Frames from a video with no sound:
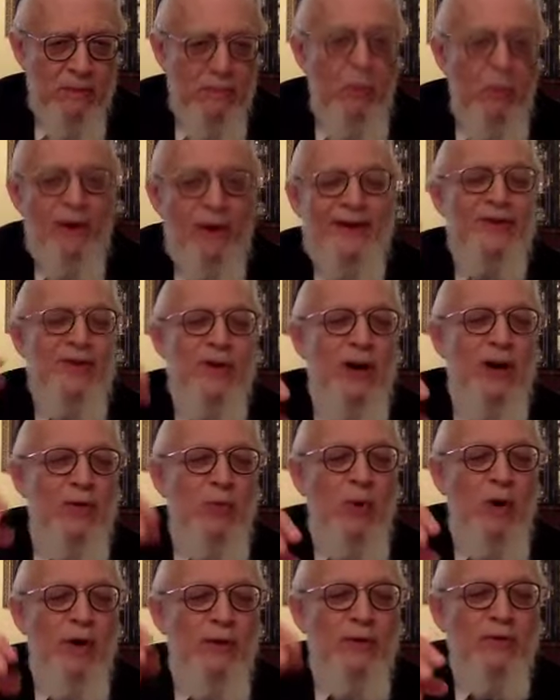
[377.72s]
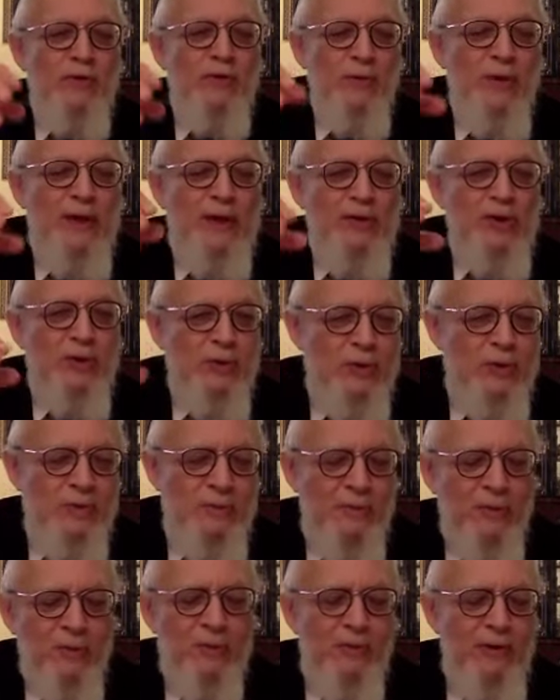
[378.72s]
But where does God want those
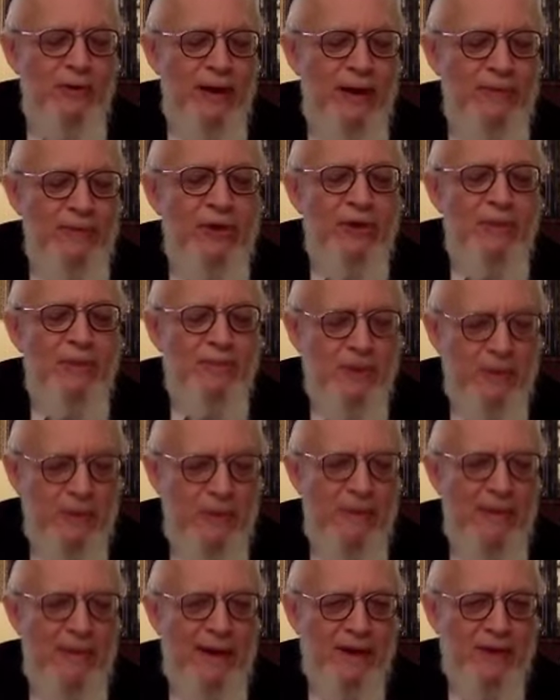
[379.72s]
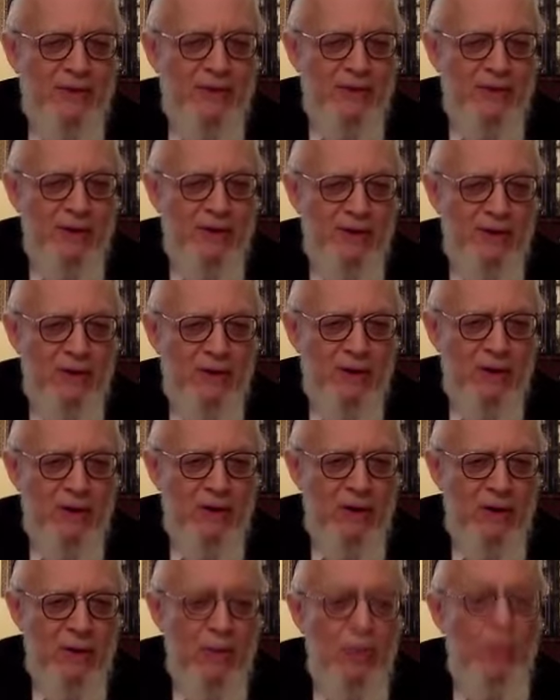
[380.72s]
relationships, relationships to be maximized?
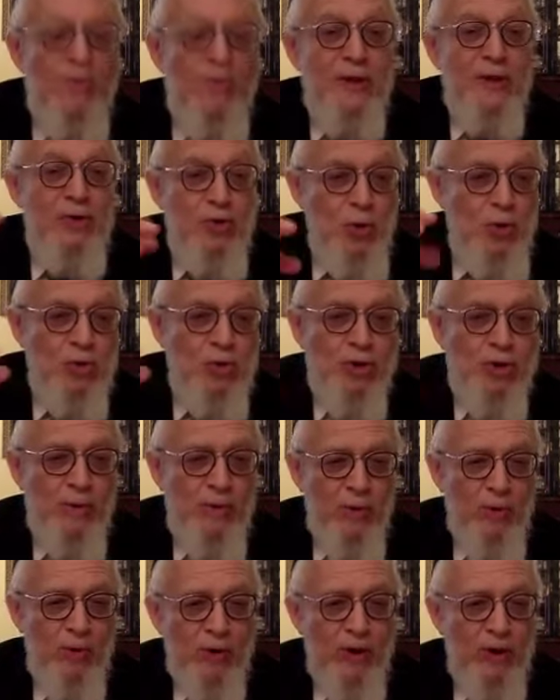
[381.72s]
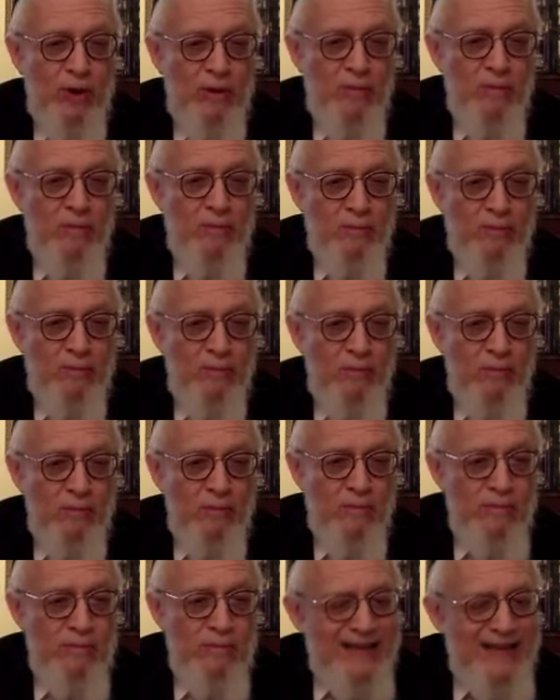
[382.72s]
Within the Jewish community.
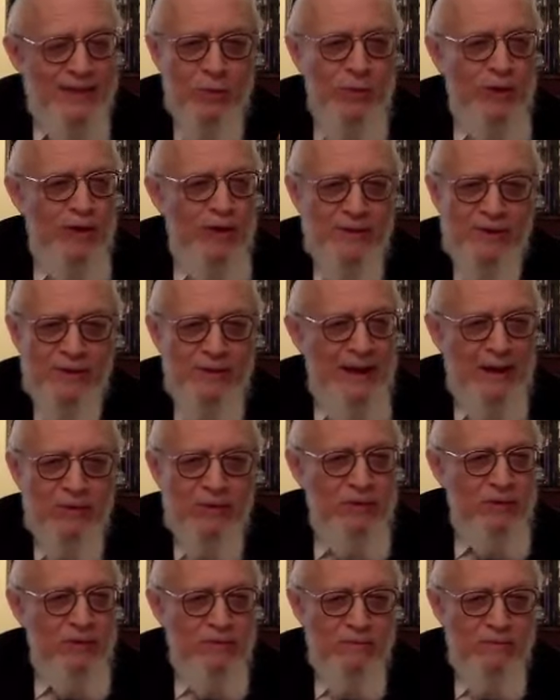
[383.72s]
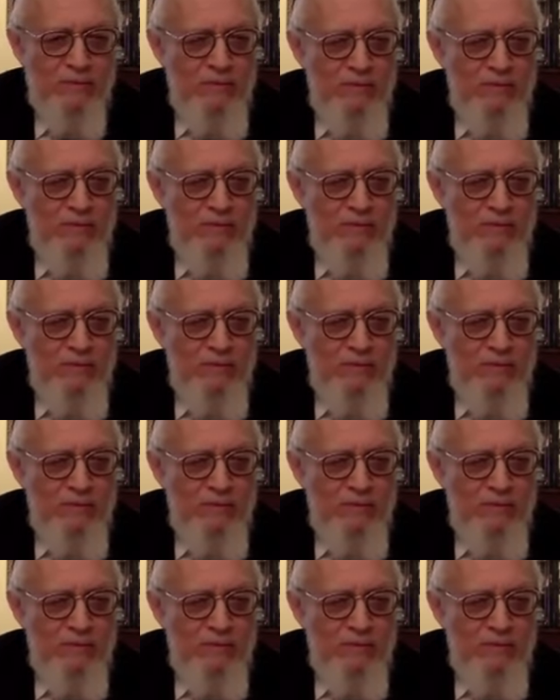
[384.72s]
That's what it's about.